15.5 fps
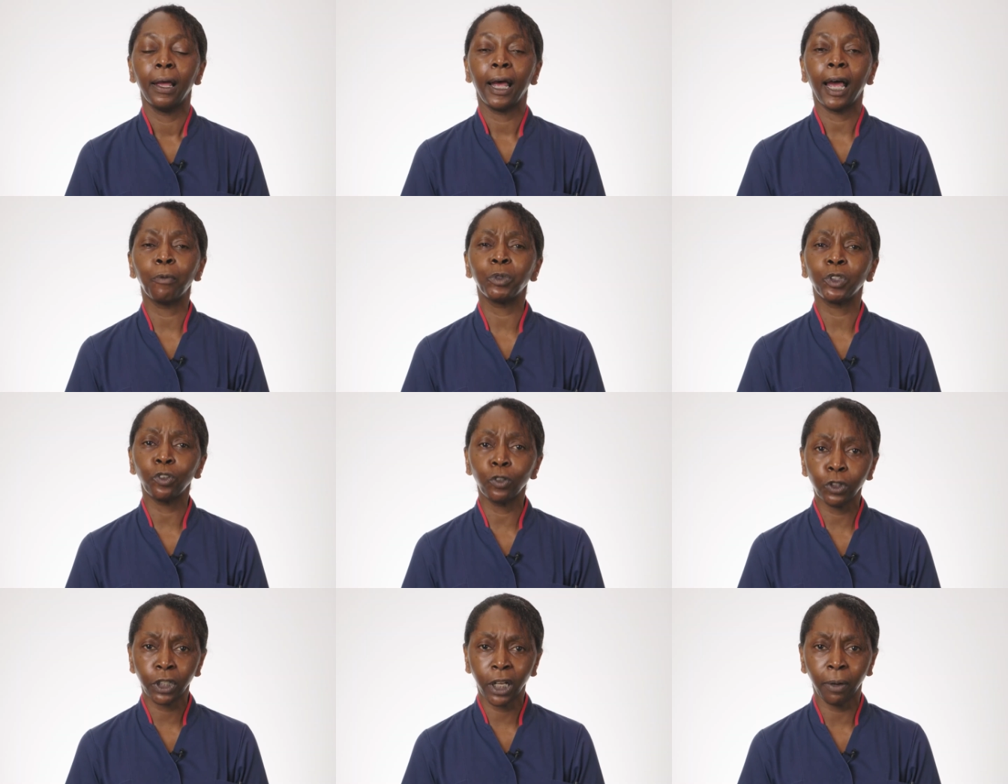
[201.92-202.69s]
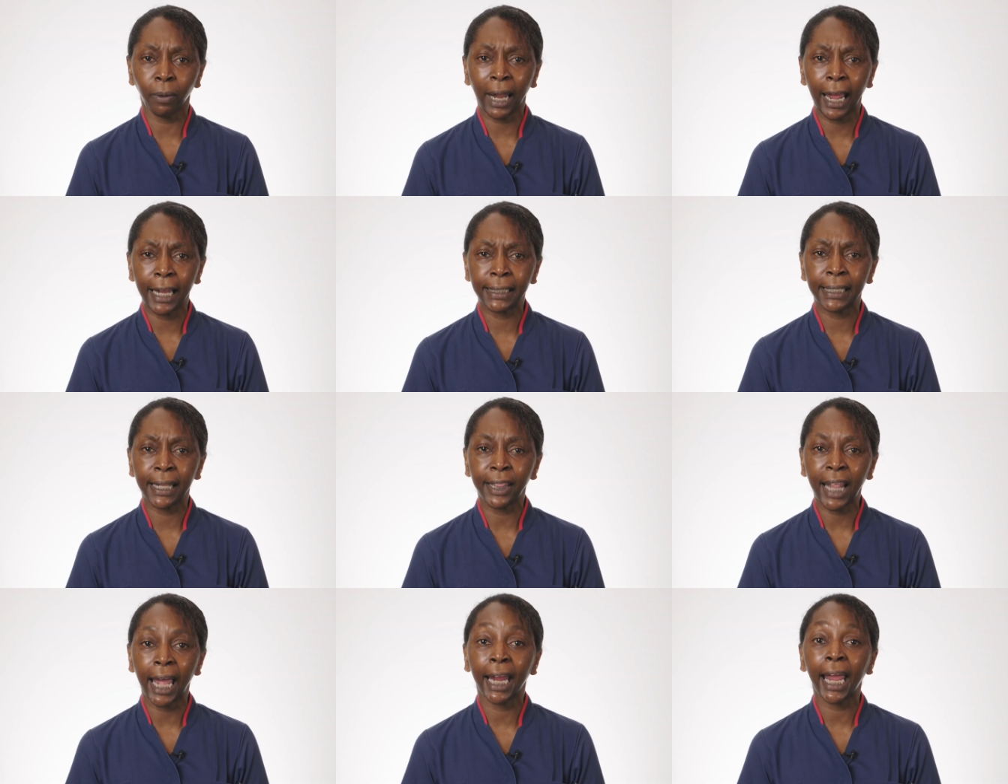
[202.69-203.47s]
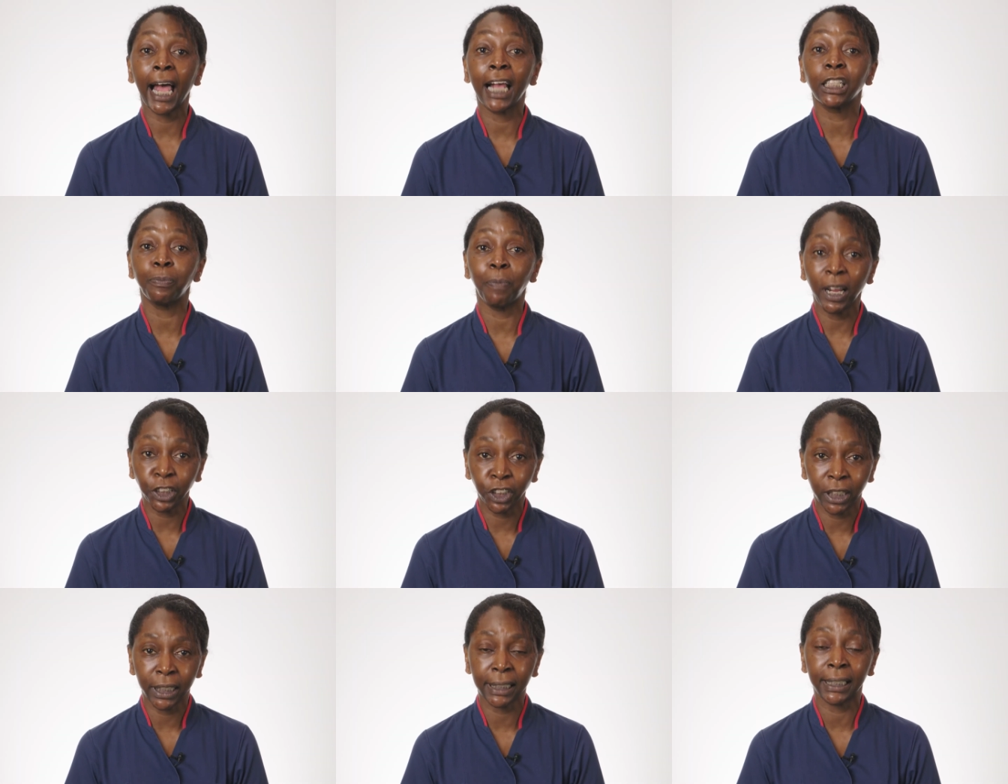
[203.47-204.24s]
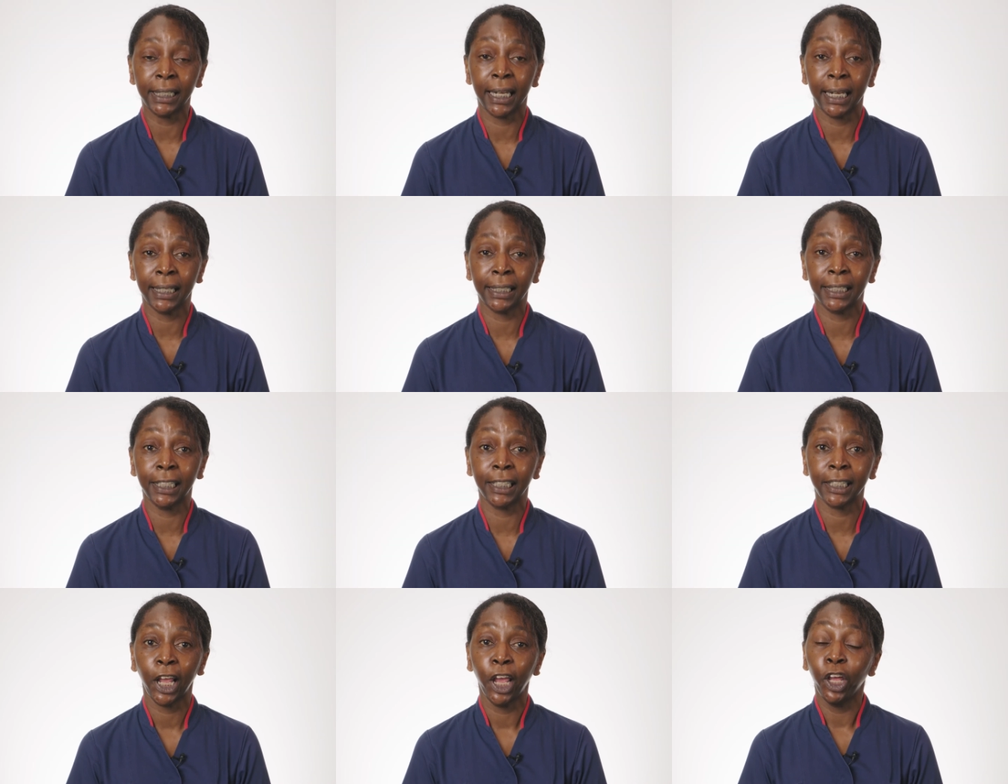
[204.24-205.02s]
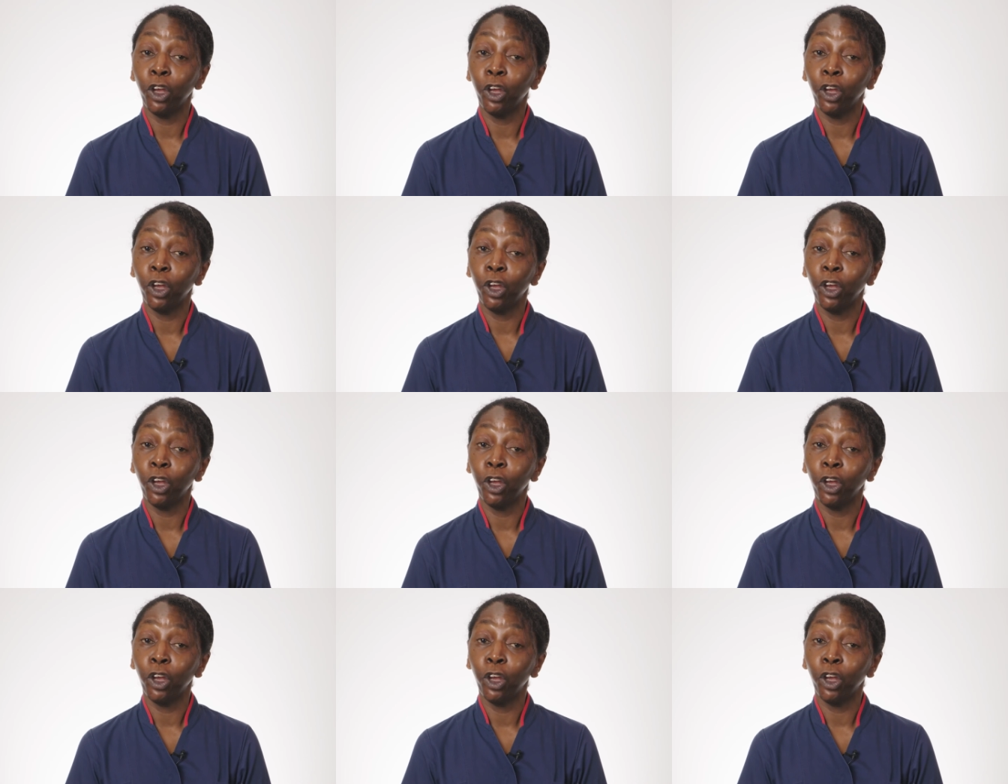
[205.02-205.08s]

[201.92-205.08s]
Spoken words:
I would also like to thank our specialist nurses